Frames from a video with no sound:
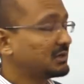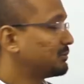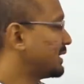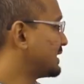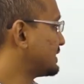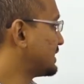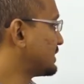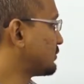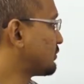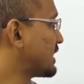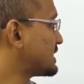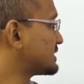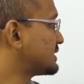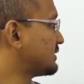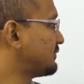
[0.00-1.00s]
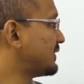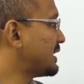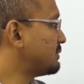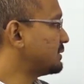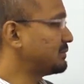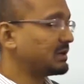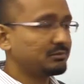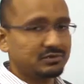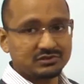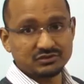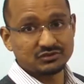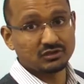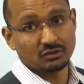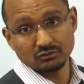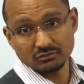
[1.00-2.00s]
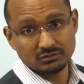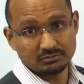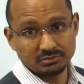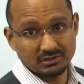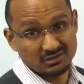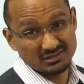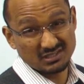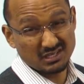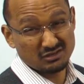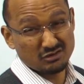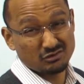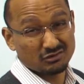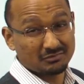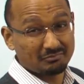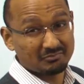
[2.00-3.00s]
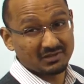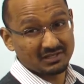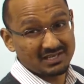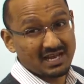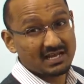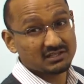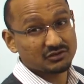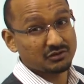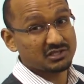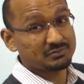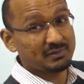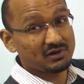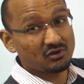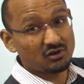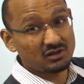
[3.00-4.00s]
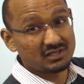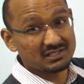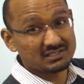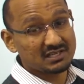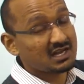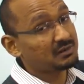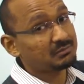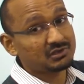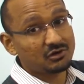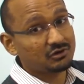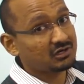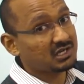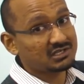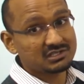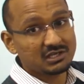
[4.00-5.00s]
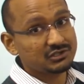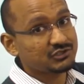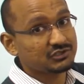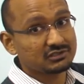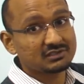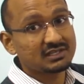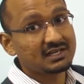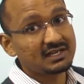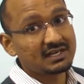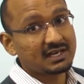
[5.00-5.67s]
but the rest of the family members don't, because they know the dad's going to spend all his time with the organization,